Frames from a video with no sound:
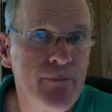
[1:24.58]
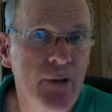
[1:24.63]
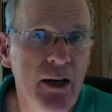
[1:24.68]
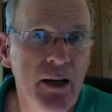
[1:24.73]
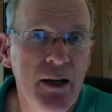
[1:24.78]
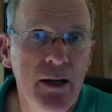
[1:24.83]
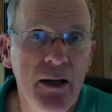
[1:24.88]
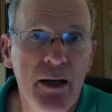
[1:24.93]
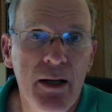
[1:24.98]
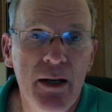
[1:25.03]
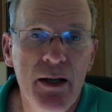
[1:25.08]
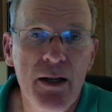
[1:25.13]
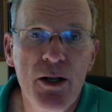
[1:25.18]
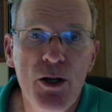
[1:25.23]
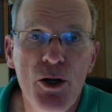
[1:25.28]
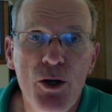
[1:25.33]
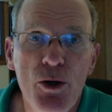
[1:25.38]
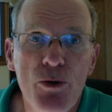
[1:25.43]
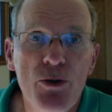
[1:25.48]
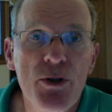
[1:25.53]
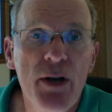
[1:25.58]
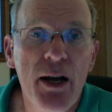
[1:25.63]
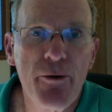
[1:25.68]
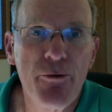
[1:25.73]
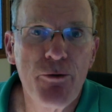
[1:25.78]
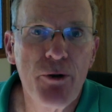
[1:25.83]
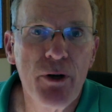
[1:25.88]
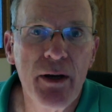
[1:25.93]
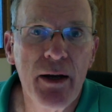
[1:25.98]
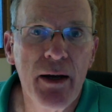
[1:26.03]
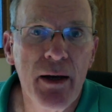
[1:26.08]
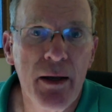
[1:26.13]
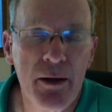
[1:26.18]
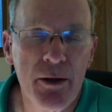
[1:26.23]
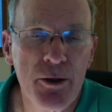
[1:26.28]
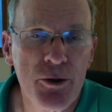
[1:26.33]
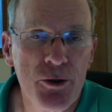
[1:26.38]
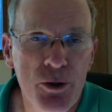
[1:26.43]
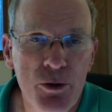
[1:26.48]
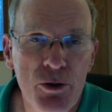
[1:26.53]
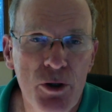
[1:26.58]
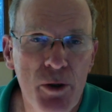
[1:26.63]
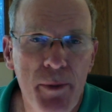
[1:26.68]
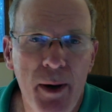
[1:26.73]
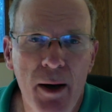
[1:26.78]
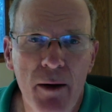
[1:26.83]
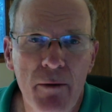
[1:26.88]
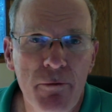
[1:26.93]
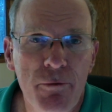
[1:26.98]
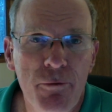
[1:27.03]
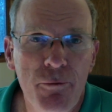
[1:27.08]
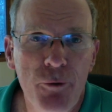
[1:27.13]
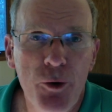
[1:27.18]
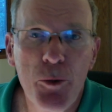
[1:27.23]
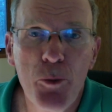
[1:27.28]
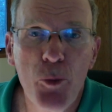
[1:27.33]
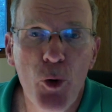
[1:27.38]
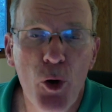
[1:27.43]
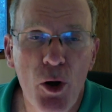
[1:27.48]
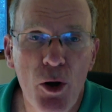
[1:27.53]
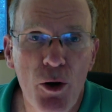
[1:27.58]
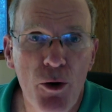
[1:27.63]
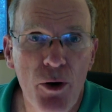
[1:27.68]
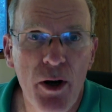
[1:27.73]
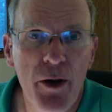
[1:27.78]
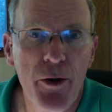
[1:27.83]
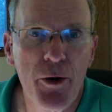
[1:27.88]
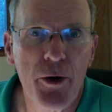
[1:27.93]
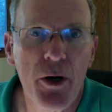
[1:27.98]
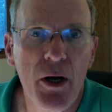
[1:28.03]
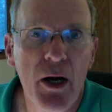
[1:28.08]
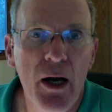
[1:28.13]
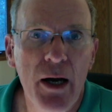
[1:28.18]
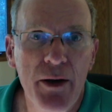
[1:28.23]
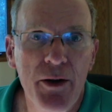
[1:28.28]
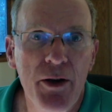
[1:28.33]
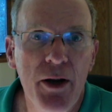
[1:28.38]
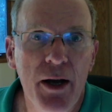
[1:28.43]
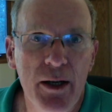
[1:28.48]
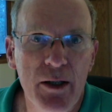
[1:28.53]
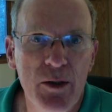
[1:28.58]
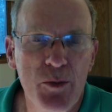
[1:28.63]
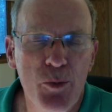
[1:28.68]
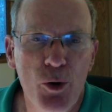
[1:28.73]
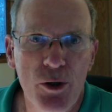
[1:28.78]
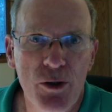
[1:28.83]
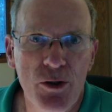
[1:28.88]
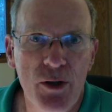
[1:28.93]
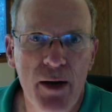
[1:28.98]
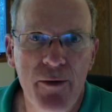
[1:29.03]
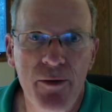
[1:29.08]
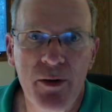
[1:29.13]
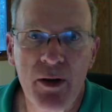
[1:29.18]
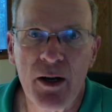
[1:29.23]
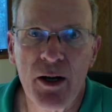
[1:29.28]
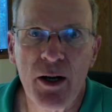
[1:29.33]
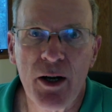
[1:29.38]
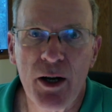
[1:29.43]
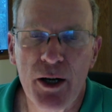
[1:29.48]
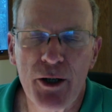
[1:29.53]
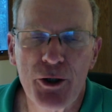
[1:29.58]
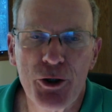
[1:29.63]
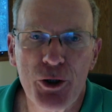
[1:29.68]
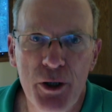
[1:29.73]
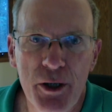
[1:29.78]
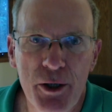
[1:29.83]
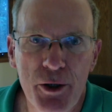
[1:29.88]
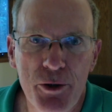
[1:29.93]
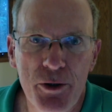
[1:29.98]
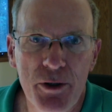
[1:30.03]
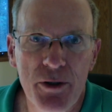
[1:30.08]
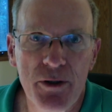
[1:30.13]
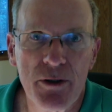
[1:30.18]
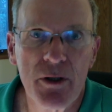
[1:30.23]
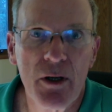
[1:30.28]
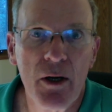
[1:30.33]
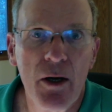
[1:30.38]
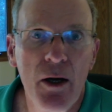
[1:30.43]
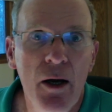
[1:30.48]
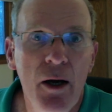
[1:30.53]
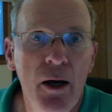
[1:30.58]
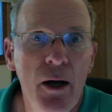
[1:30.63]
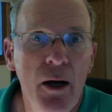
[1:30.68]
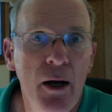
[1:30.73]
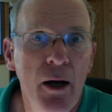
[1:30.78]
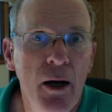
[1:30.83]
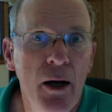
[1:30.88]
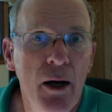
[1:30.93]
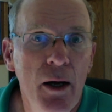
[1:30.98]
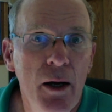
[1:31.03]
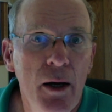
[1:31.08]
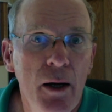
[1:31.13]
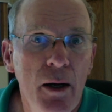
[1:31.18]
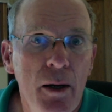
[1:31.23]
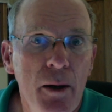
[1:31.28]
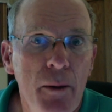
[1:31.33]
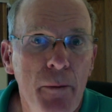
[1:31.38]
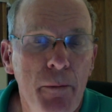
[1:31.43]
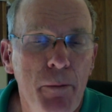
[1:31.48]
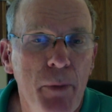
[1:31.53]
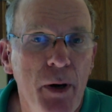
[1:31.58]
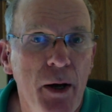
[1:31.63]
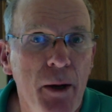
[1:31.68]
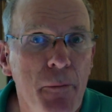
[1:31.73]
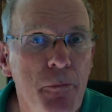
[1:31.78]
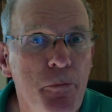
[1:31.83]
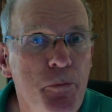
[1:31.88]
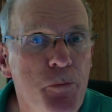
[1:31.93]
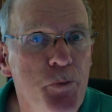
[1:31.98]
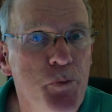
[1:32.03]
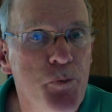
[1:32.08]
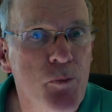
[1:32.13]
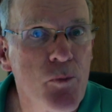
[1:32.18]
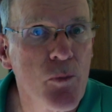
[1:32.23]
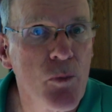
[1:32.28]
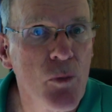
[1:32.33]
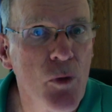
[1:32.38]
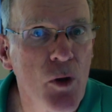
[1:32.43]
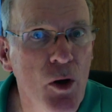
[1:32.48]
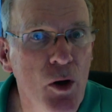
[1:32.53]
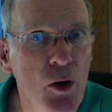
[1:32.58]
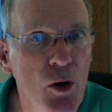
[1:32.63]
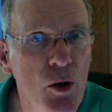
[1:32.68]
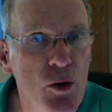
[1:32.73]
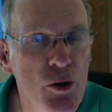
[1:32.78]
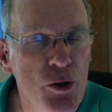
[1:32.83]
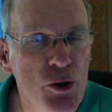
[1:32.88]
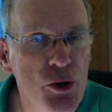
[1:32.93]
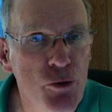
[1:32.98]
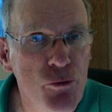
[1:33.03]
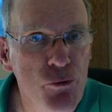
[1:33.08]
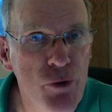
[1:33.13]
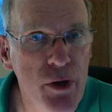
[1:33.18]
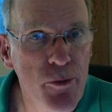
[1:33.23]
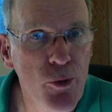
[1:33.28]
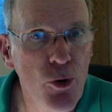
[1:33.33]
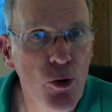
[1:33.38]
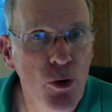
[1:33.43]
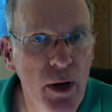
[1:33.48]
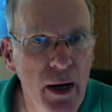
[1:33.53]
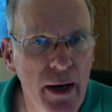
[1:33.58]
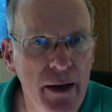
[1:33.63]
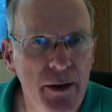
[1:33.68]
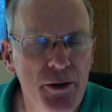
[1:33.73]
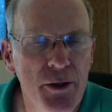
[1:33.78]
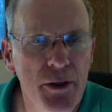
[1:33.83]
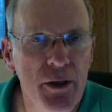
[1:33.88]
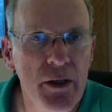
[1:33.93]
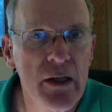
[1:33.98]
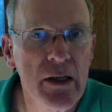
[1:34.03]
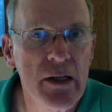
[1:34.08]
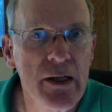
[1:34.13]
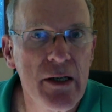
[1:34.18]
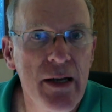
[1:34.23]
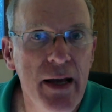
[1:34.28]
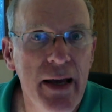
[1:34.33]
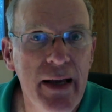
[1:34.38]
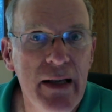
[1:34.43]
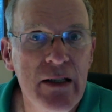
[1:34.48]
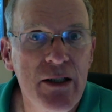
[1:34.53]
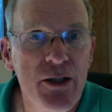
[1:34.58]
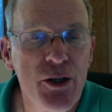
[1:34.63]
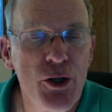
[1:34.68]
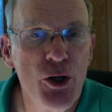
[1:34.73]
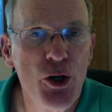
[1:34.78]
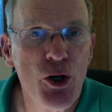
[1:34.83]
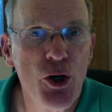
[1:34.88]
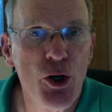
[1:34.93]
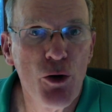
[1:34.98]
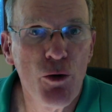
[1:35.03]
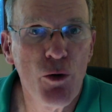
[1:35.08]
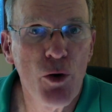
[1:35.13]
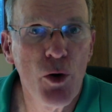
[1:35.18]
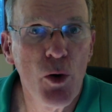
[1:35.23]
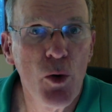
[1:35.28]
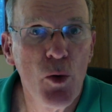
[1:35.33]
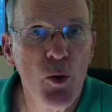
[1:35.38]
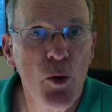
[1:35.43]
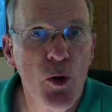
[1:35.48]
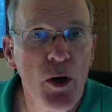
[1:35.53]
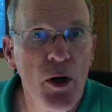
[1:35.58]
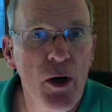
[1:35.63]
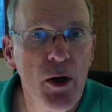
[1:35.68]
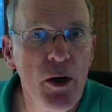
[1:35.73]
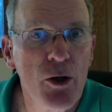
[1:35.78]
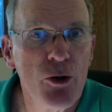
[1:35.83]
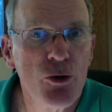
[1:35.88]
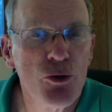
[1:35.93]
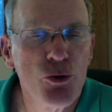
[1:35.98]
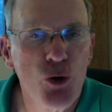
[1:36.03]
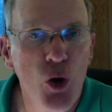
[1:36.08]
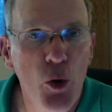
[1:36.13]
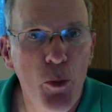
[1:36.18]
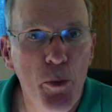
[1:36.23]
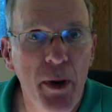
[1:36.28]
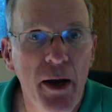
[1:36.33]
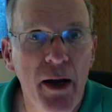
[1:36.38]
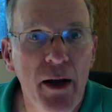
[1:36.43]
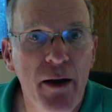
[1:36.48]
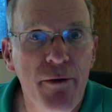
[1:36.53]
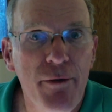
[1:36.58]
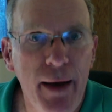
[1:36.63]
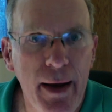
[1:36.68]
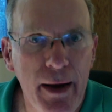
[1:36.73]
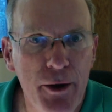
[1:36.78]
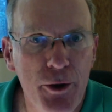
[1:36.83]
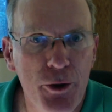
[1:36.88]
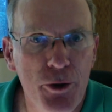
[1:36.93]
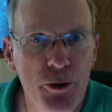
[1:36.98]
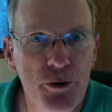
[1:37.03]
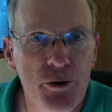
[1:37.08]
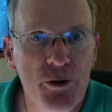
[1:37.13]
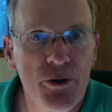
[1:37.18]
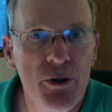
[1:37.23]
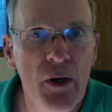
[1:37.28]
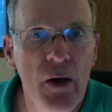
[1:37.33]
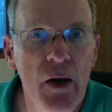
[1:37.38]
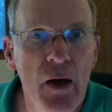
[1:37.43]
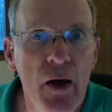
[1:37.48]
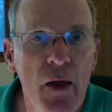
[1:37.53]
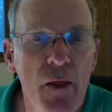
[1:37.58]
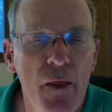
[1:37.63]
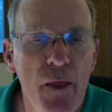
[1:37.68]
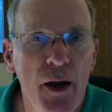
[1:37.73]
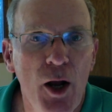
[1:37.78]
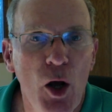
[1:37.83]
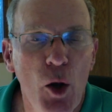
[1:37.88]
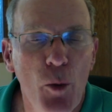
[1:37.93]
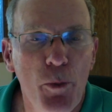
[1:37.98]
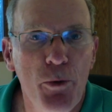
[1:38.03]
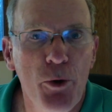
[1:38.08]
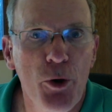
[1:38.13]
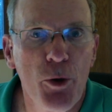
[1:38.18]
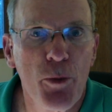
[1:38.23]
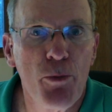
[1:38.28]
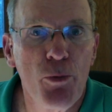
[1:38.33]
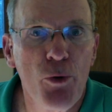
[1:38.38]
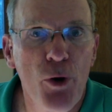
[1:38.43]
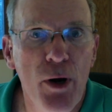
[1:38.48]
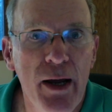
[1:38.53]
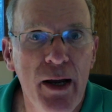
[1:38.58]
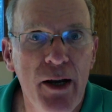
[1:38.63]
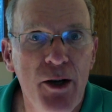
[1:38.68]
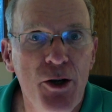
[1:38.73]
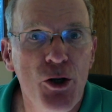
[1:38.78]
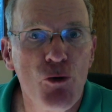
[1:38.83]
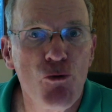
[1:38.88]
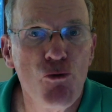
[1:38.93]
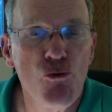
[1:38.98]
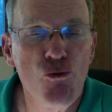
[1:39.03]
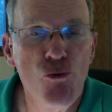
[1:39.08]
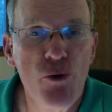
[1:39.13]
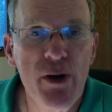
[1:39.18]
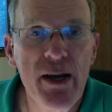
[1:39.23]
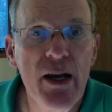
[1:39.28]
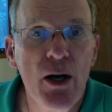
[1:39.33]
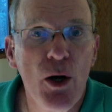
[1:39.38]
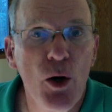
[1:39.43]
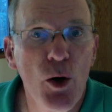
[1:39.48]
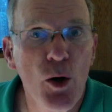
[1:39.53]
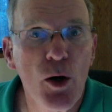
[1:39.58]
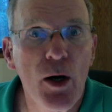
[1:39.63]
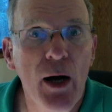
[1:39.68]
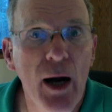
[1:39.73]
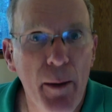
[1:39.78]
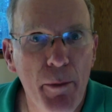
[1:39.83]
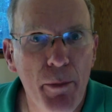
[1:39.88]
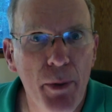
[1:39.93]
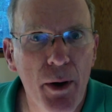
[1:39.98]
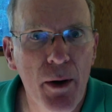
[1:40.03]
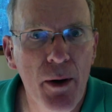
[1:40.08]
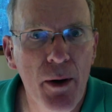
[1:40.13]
And in the news every day, there's news about football or other contact sports having concussion injuries. But cerebrolysin contains the neurotrophic factors that help your brain to rehook up